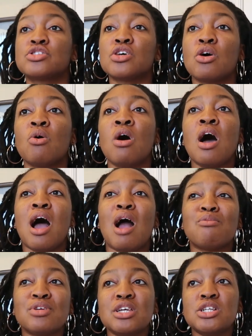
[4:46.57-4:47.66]
So I
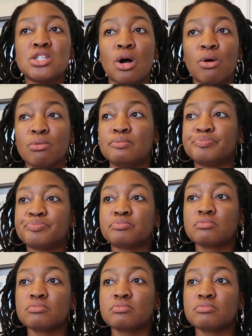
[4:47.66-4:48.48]
really don't